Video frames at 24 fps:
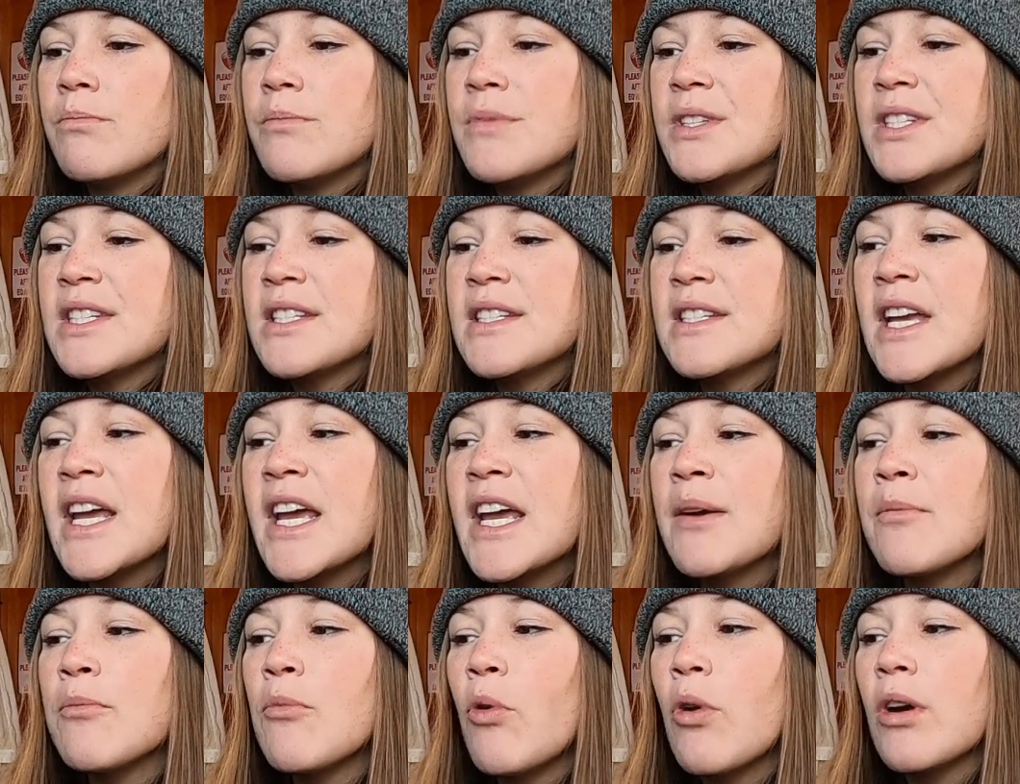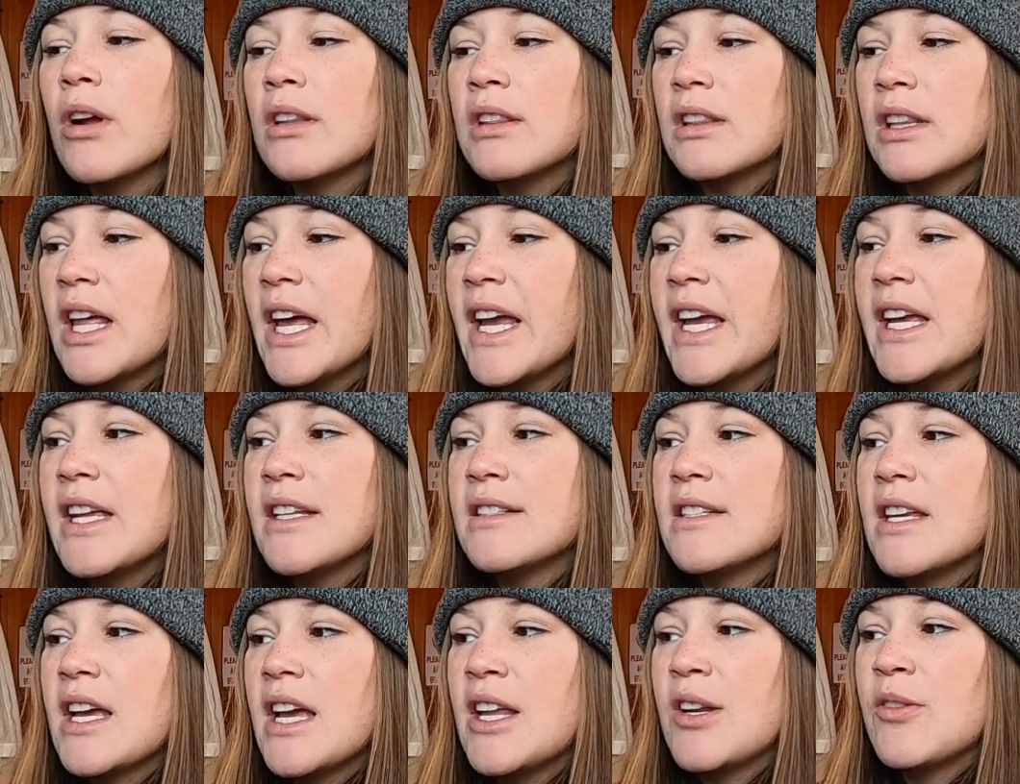stay more
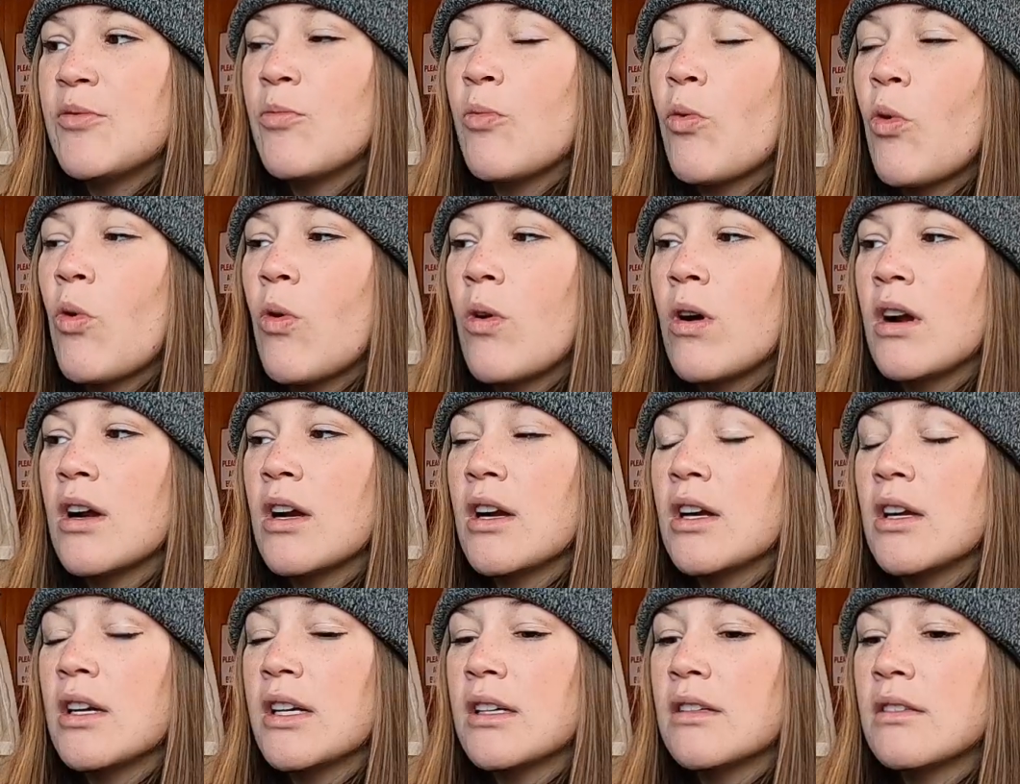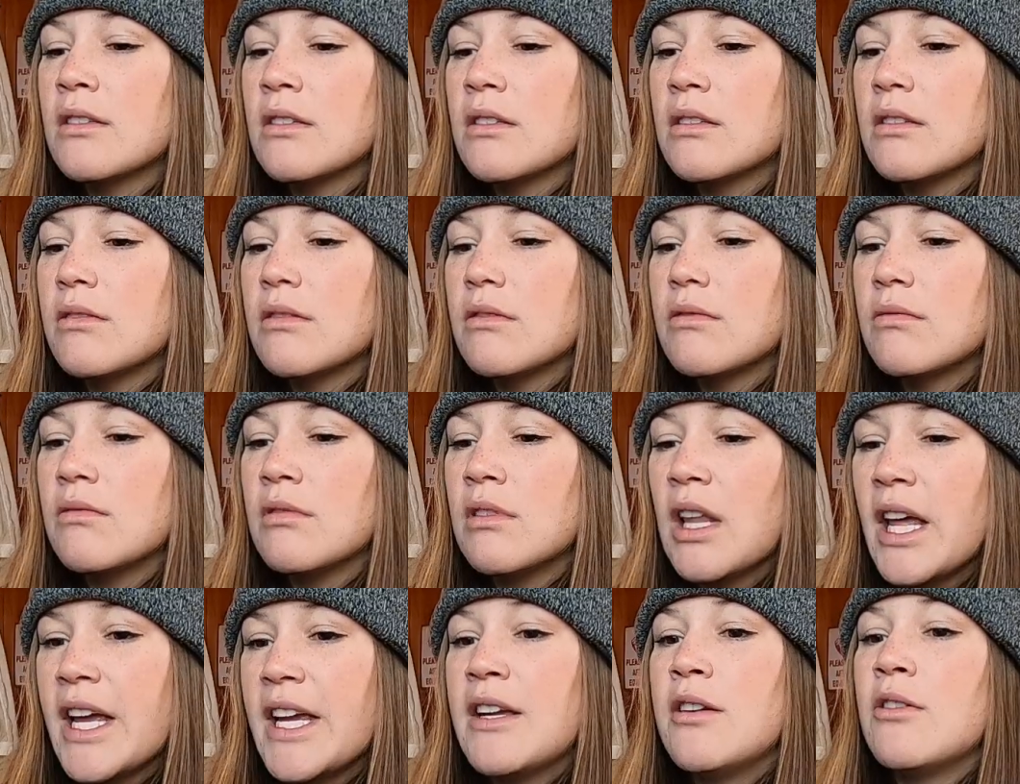light and more
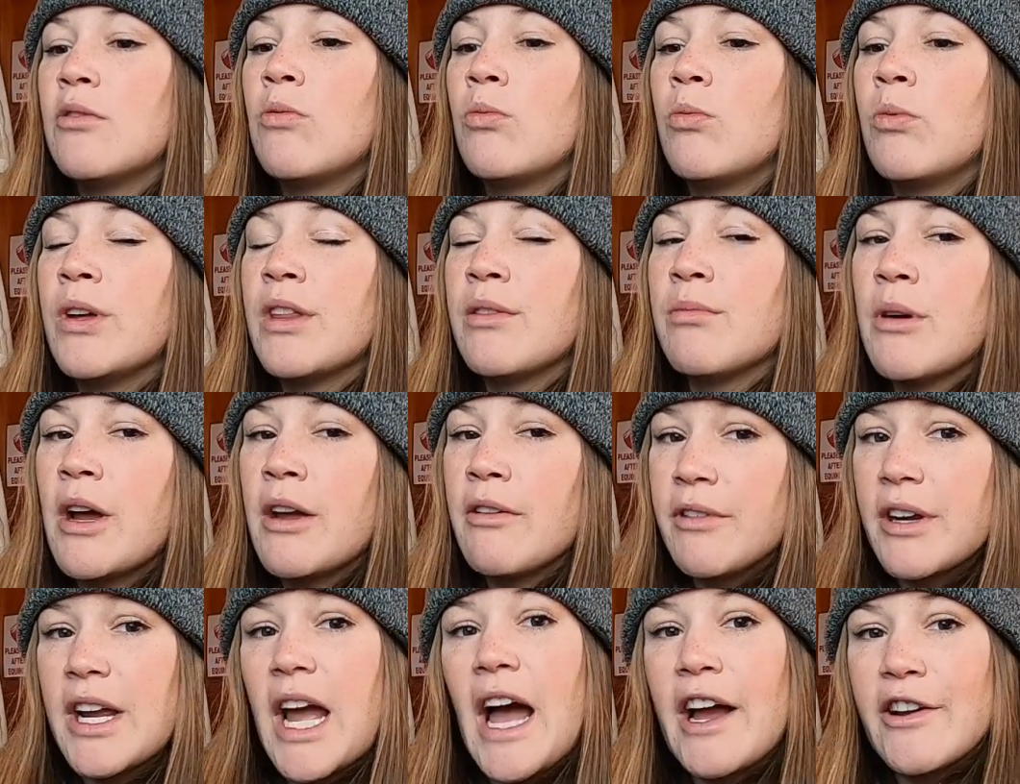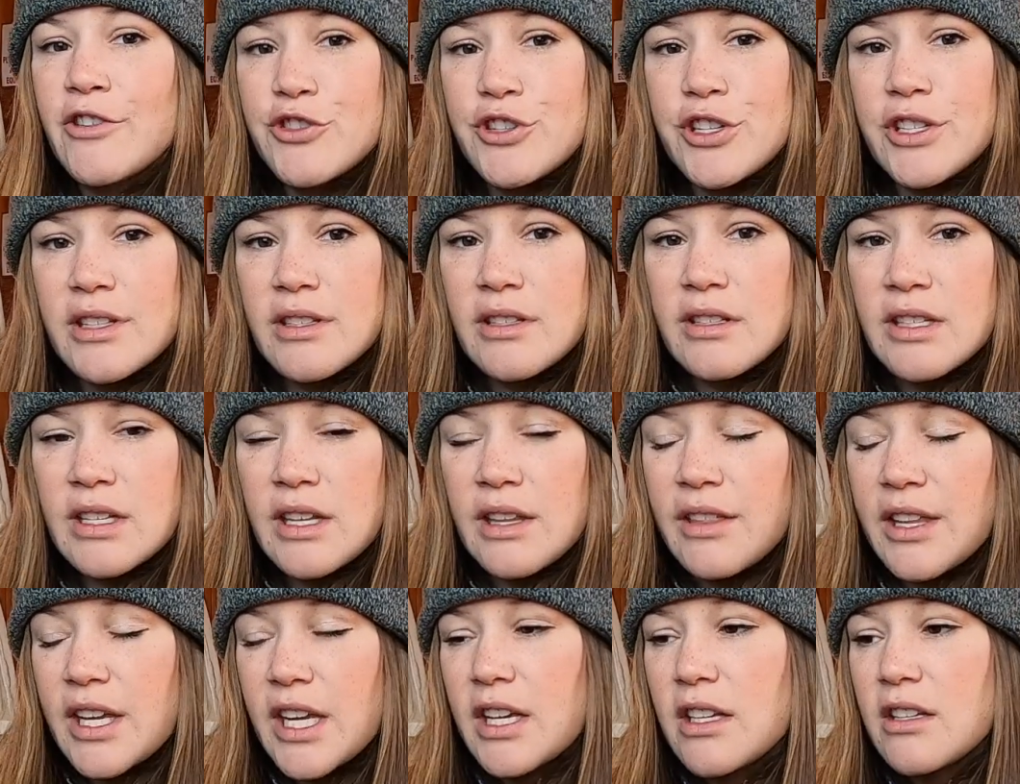light with my reactions to
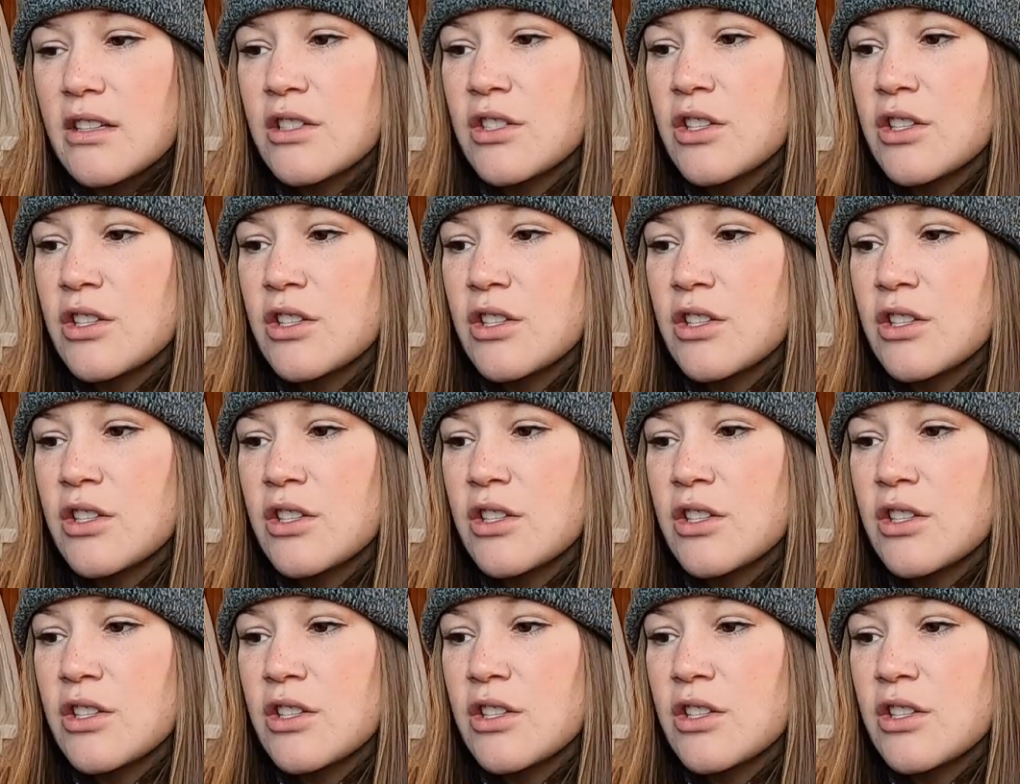things.